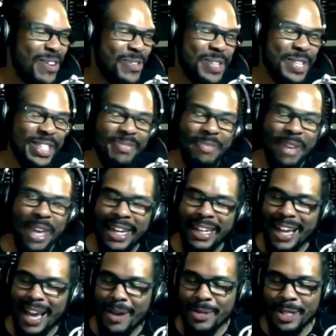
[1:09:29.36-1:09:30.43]
was man,
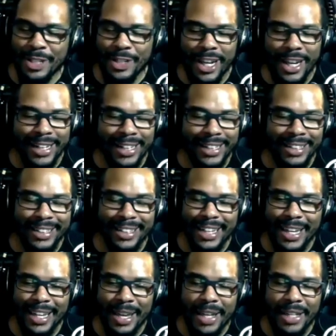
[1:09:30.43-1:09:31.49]
I was trying to
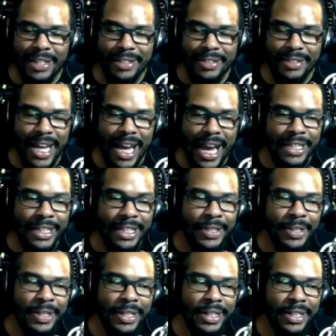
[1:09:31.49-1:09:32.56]
I
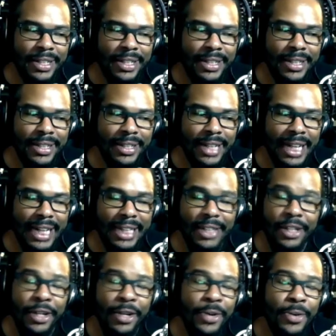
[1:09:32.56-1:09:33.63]
didn't I didn't
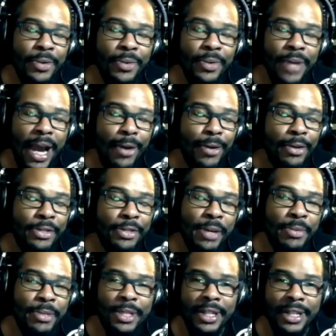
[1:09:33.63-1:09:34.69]
know how else I
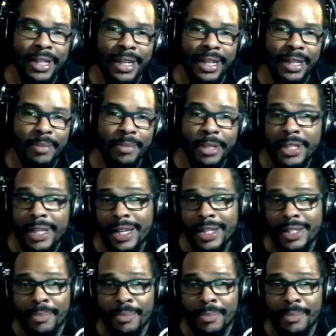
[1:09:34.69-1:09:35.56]
was gonna get in besides uh-huh.